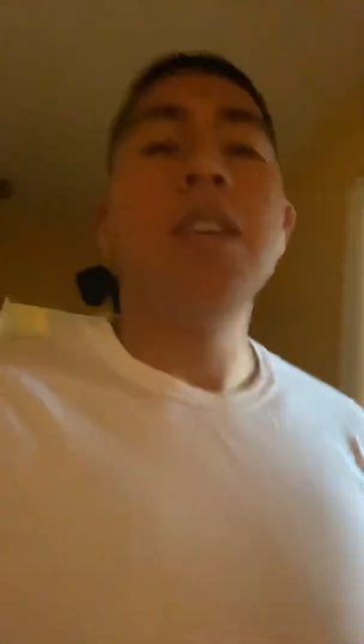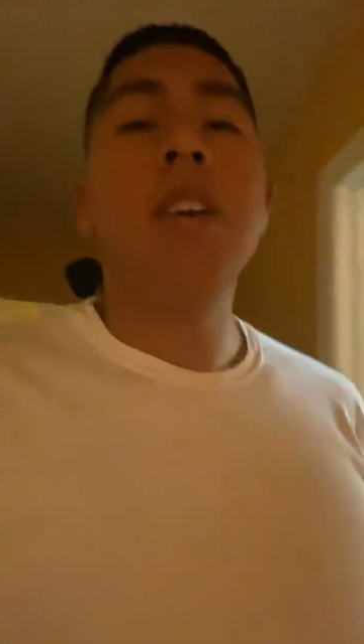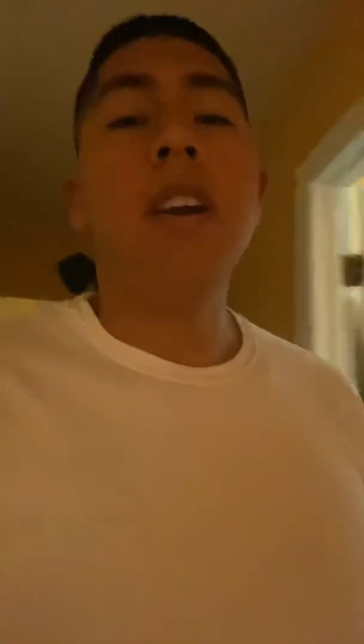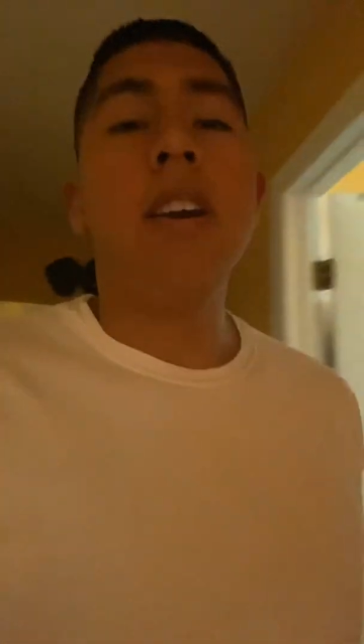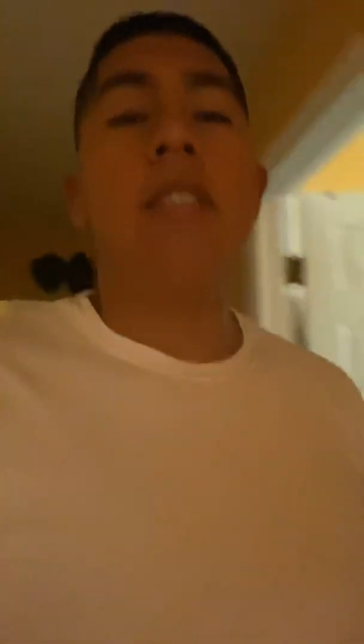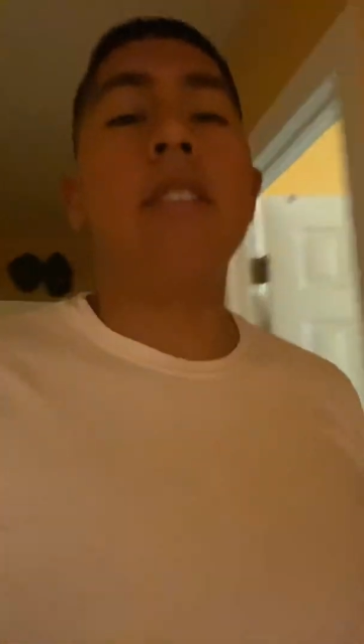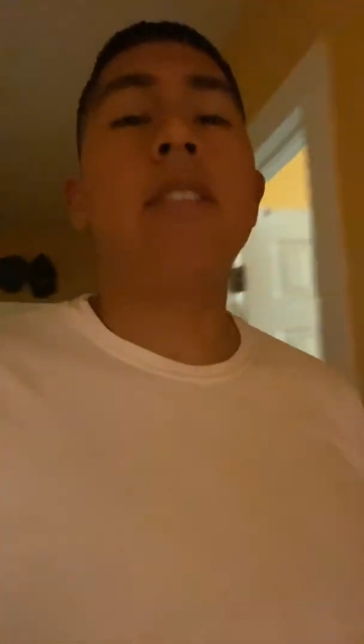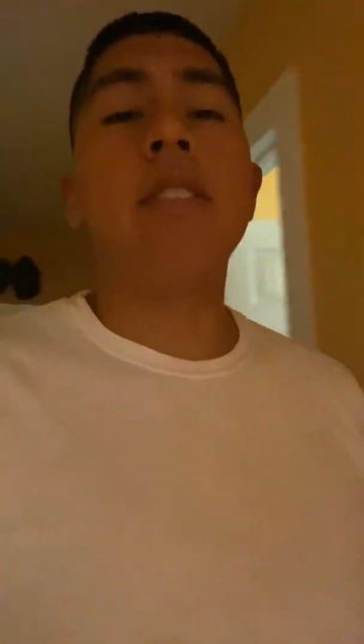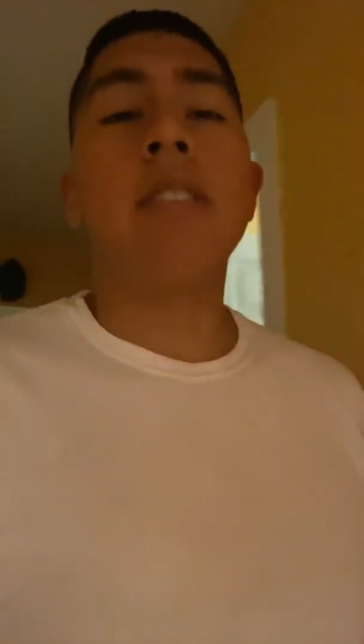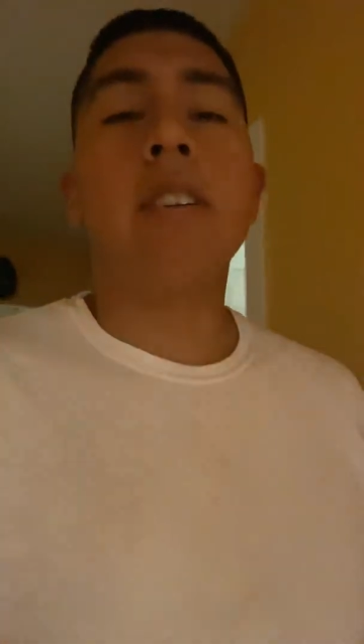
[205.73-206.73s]
and this
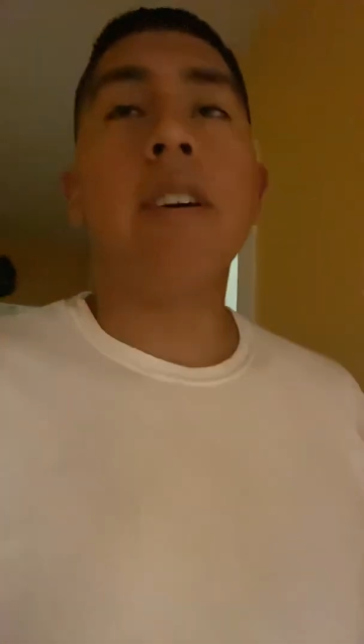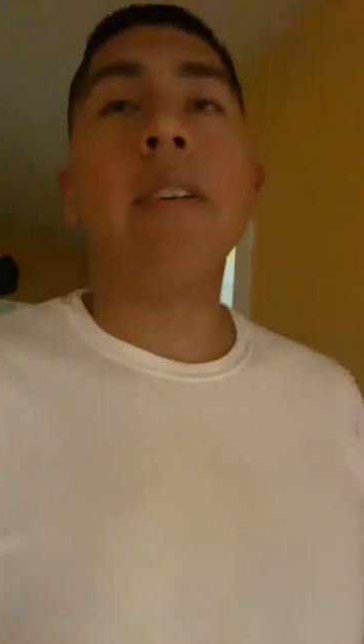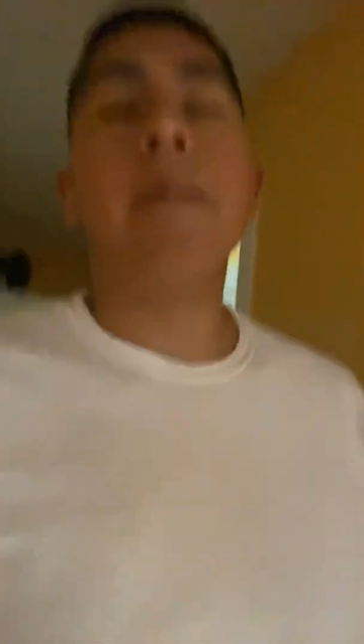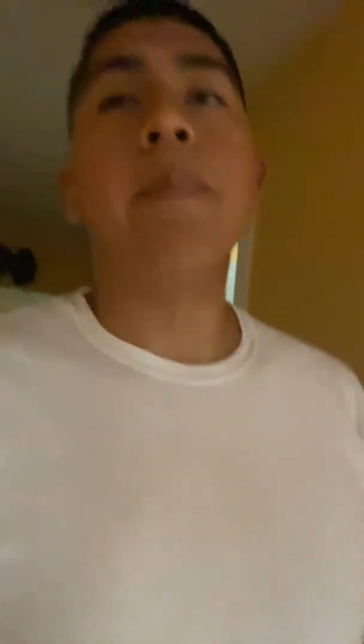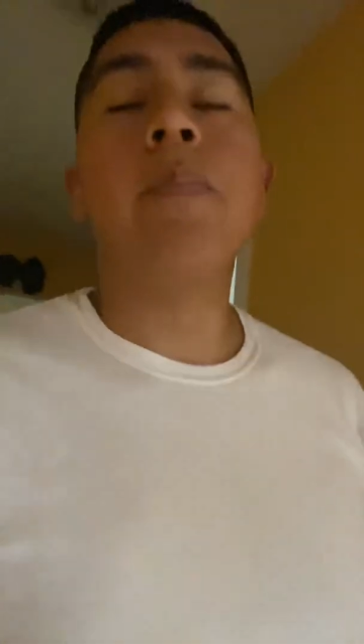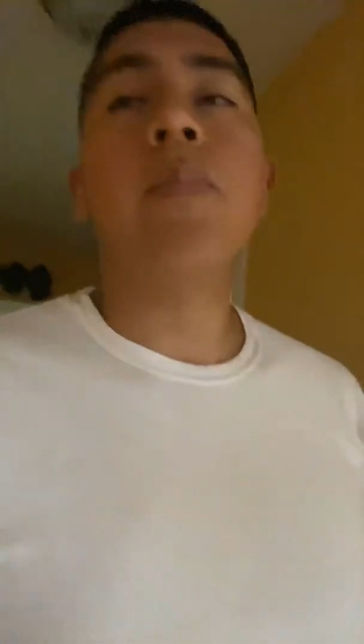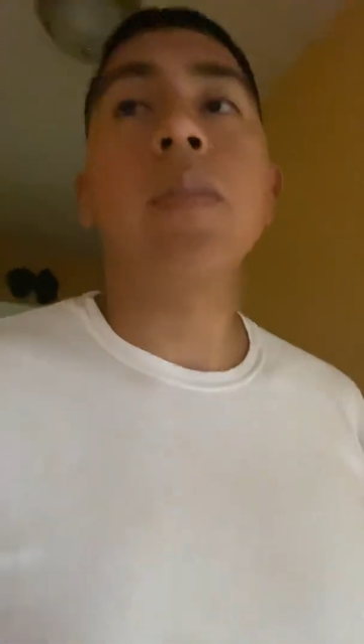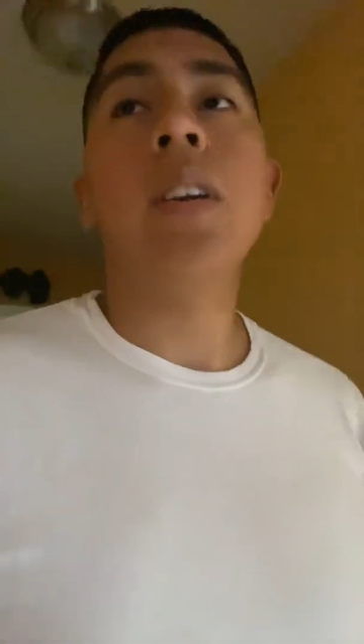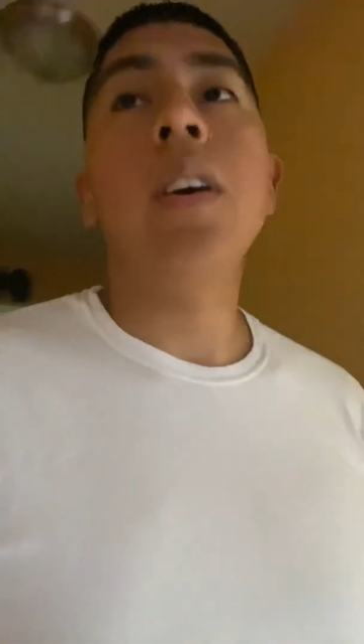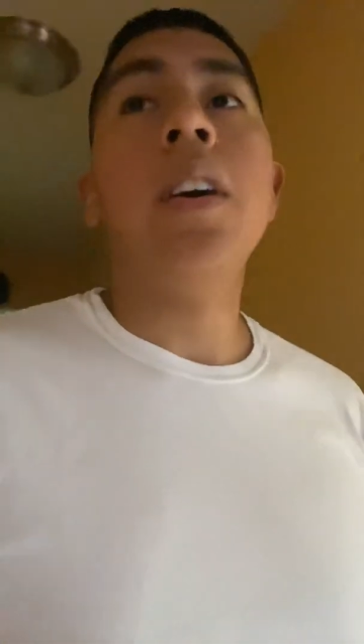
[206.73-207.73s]
is
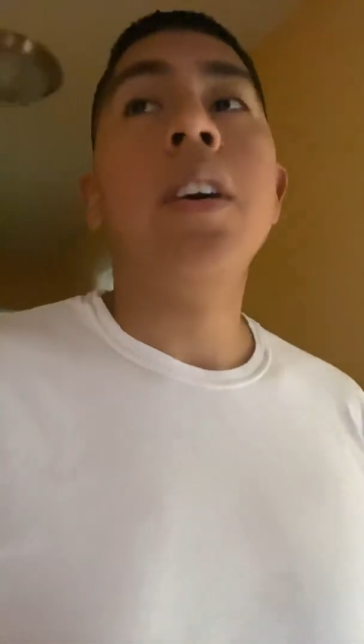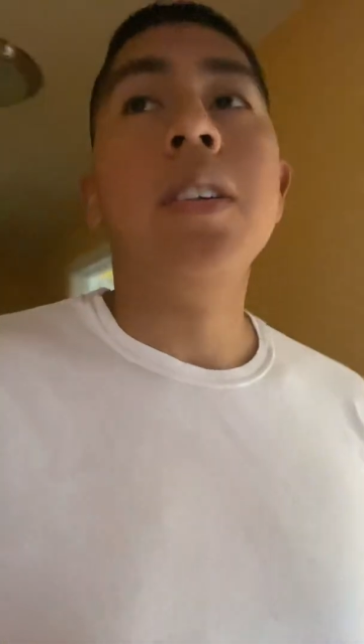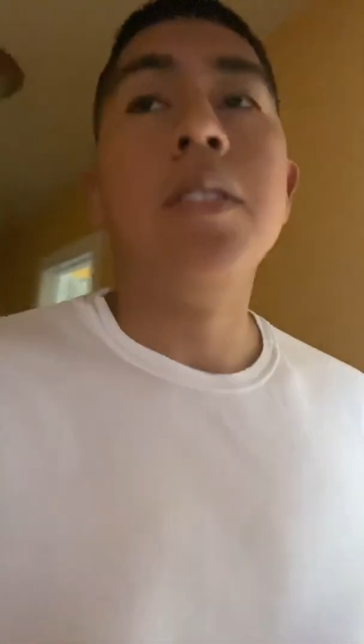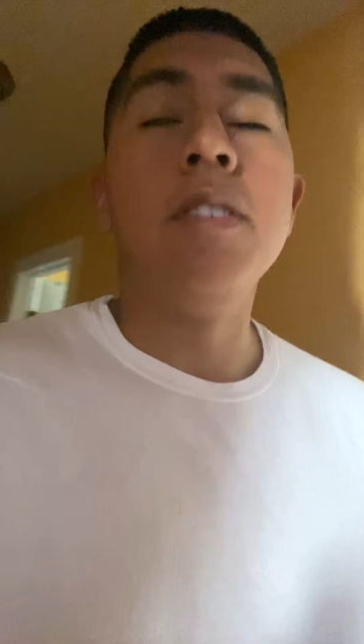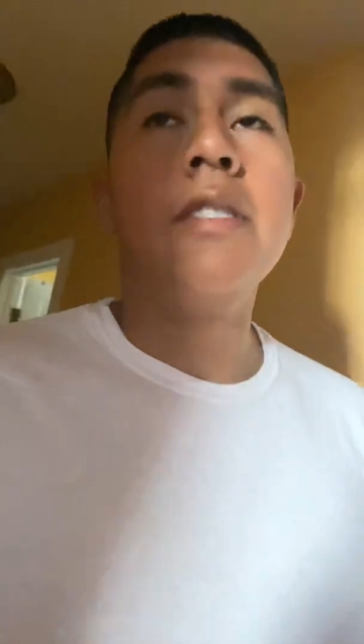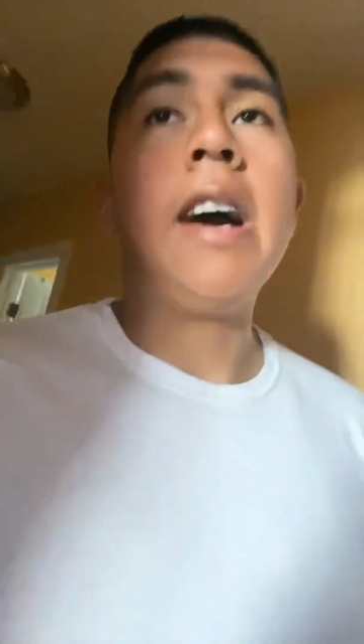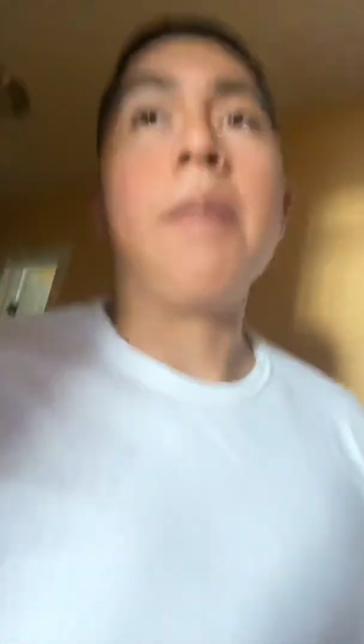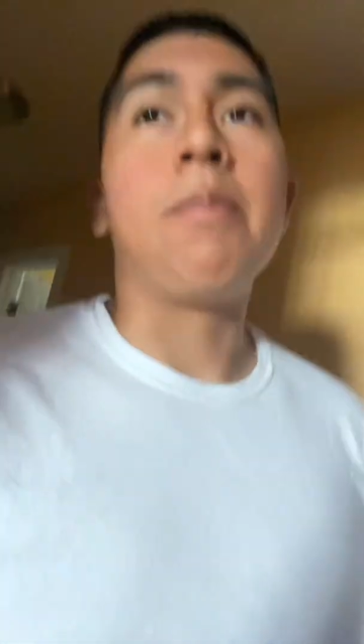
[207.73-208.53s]
do you have